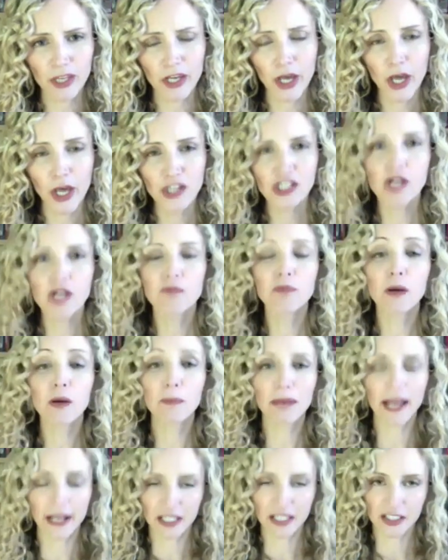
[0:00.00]
So
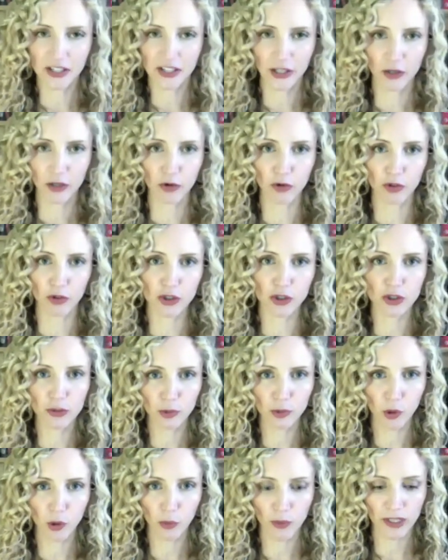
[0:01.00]
perplexed, they called two
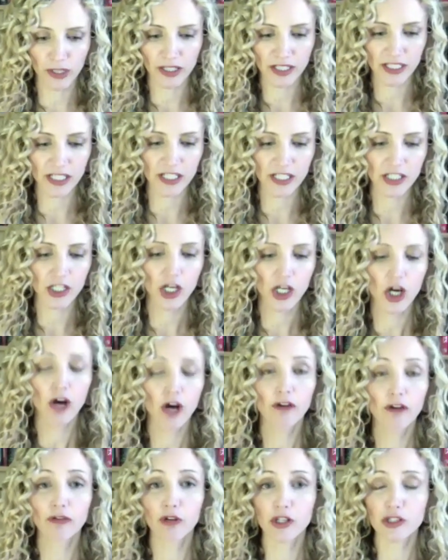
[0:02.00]
more witnesses,
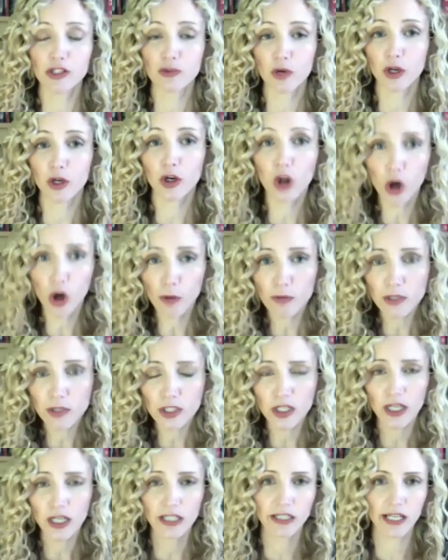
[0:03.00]
Francois
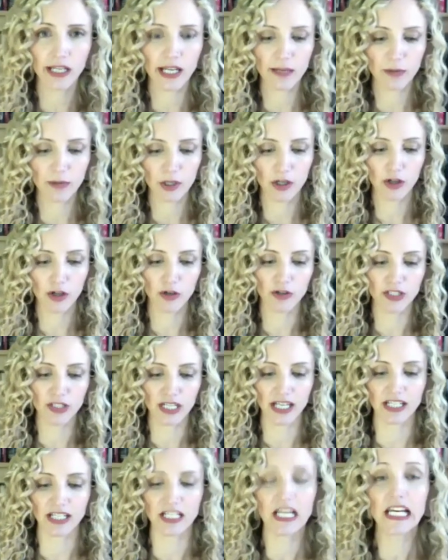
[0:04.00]
Comte, a neighbour who
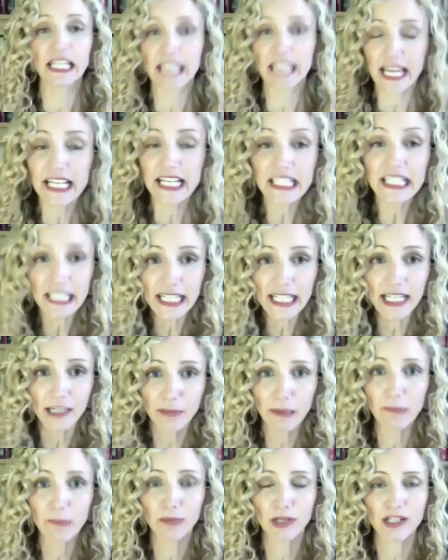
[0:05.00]
said, yes, he had
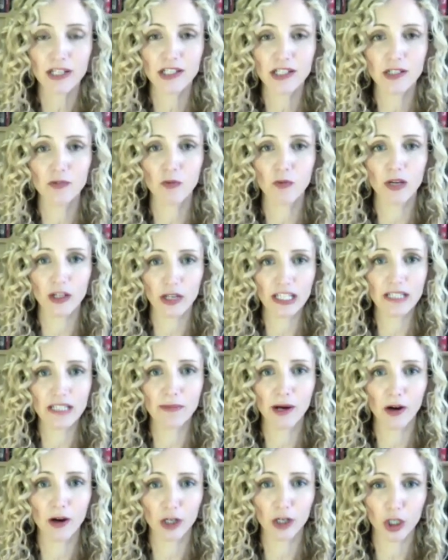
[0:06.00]
been present when
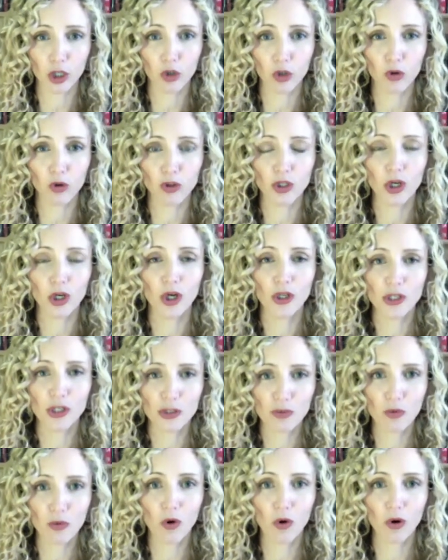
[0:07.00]
Isabel and Claude
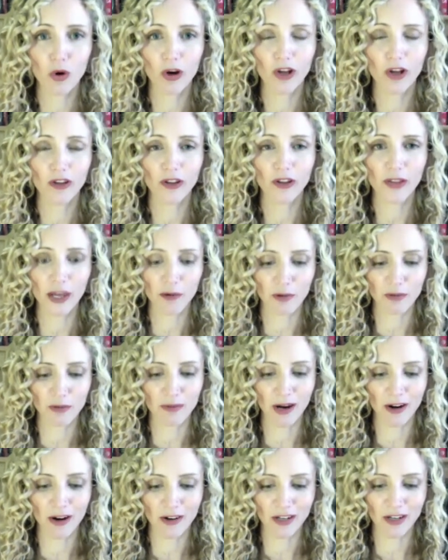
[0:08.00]
swore that they would
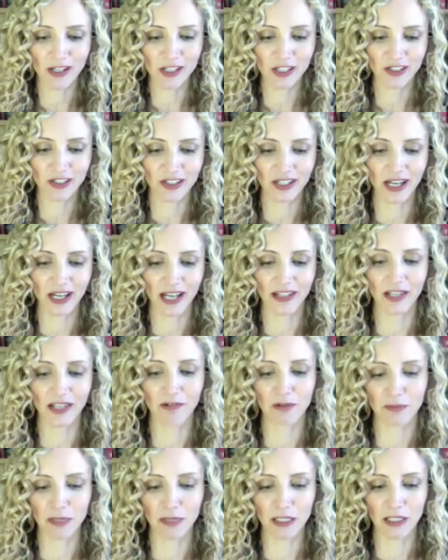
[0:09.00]
marry each other and they
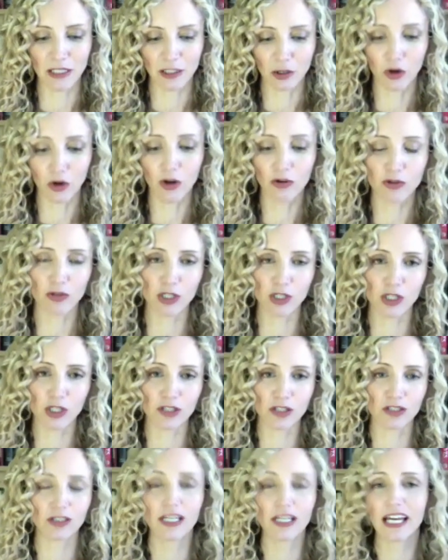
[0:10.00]
would be loyal to each
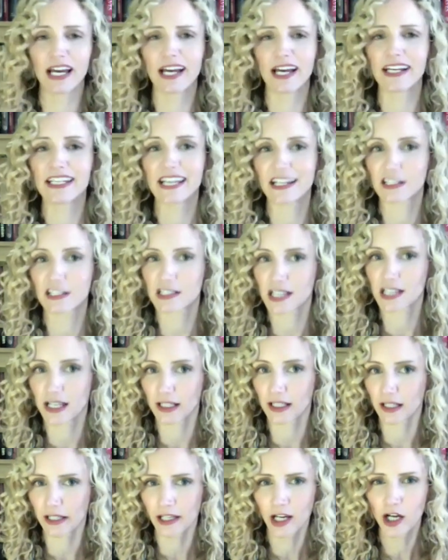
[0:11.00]
other. And he added
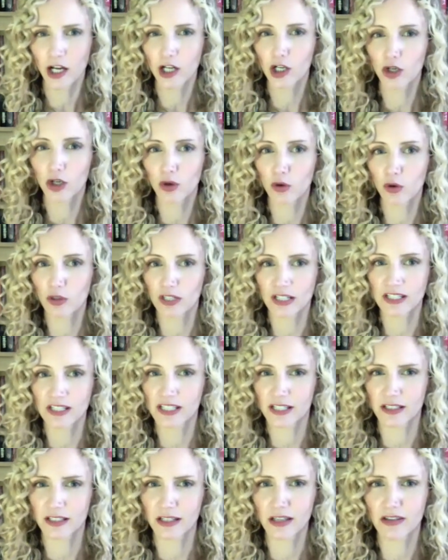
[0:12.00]
tellingly, Claude had
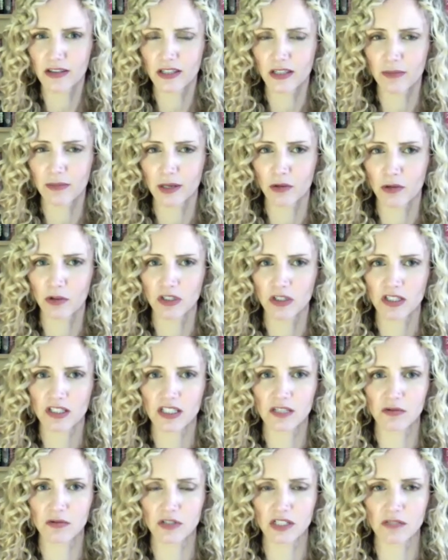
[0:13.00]
said nothing about wanting to
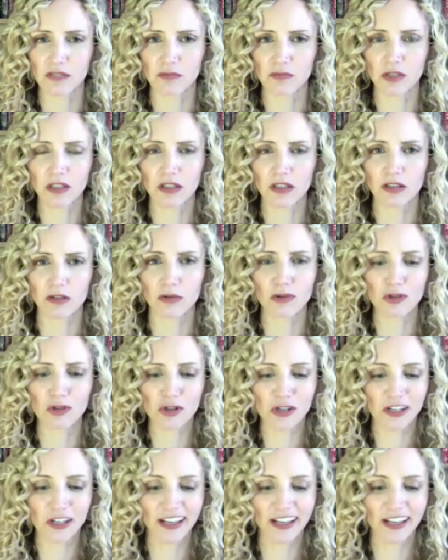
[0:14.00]
see what his mother thought.